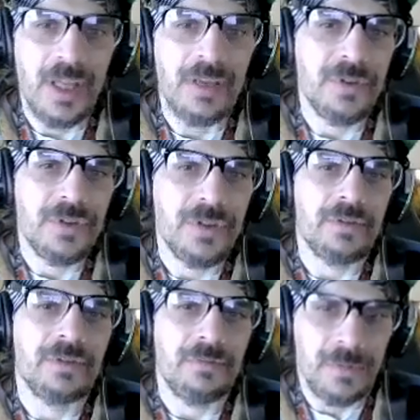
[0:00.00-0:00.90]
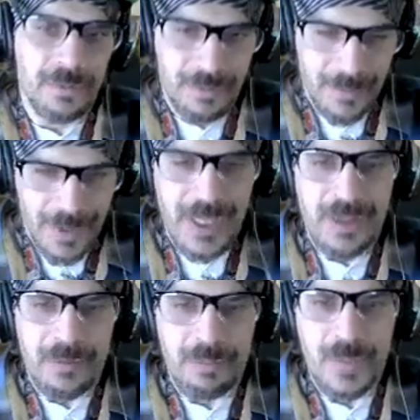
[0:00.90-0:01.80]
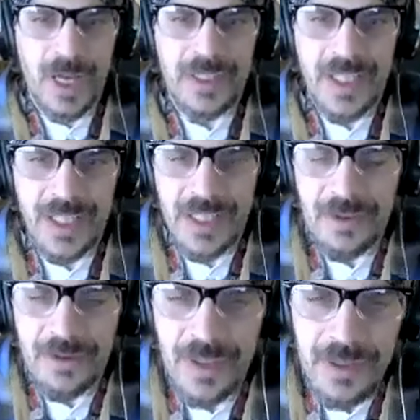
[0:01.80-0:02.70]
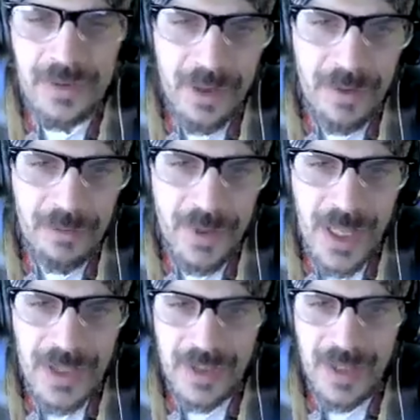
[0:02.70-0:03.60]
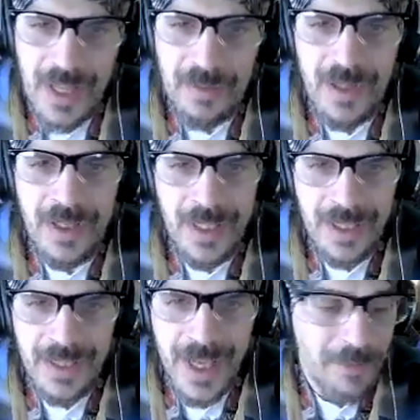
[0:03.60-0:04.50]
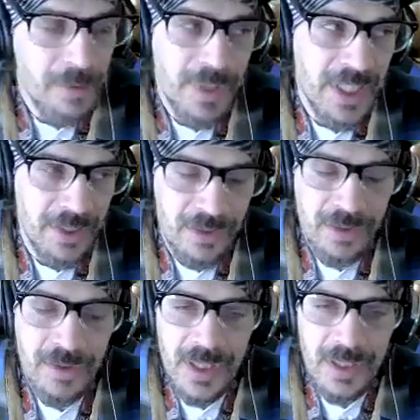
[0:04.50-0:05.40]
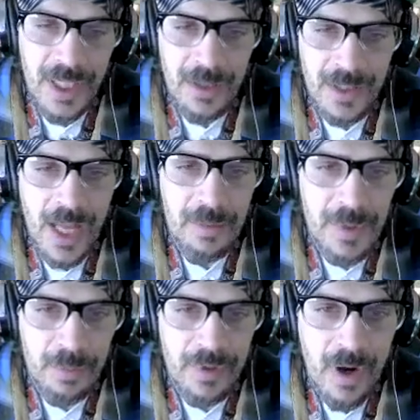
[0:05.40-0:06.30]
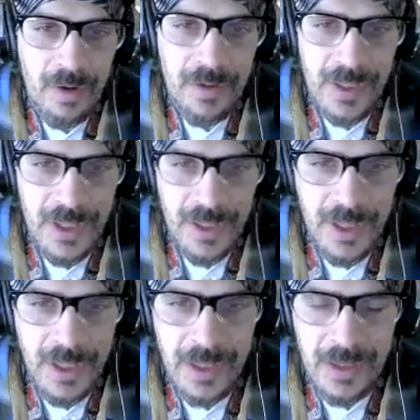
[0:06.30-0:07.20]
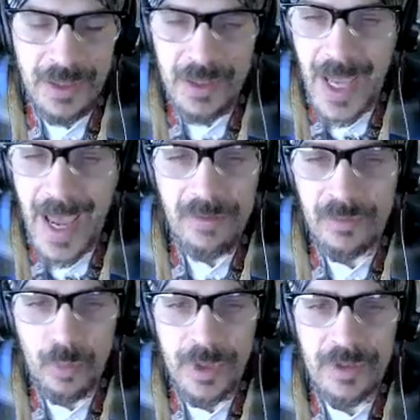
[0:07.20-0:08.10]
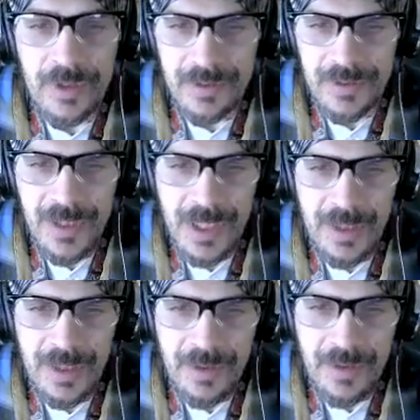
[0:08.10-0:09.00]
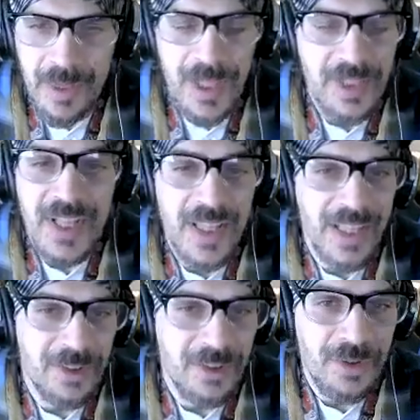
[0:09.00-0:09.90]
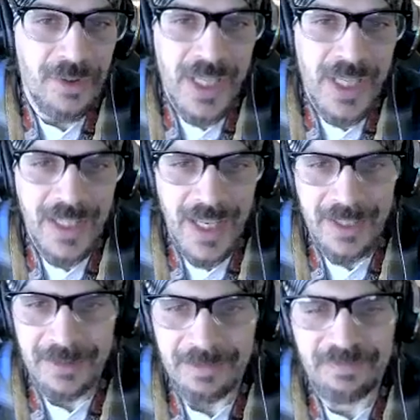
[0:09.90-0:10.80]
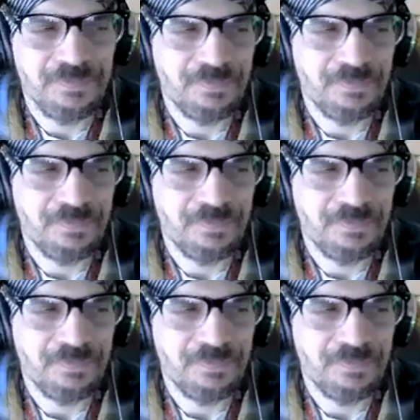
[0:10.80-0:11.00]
if you start digging into it, you start realizing that everybody can do it, and a lot of people already have weird things that they can do, like they can